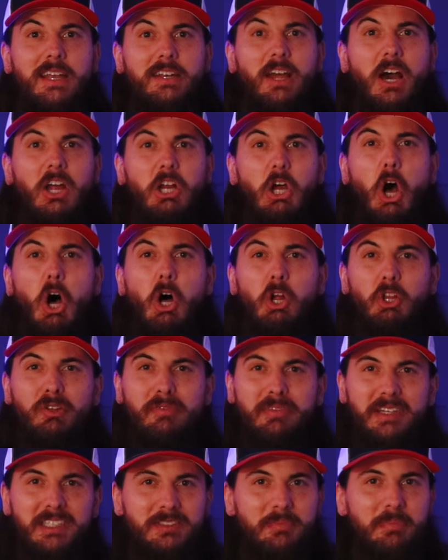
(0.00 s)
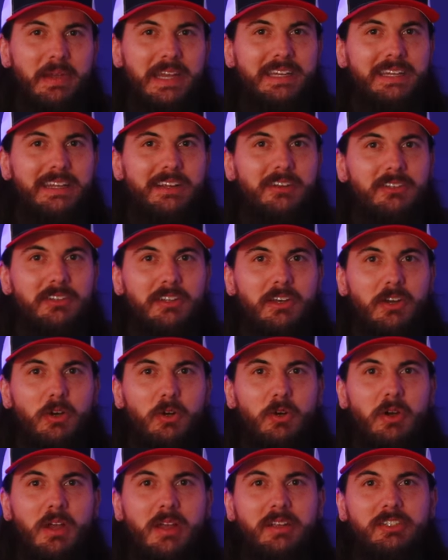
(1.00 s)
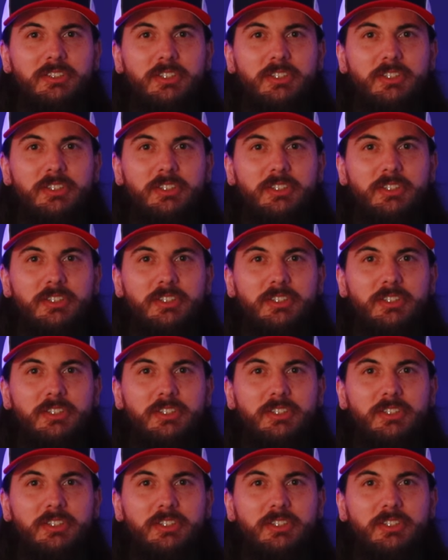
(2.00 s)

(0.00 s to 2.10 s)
Not all of it's made here though.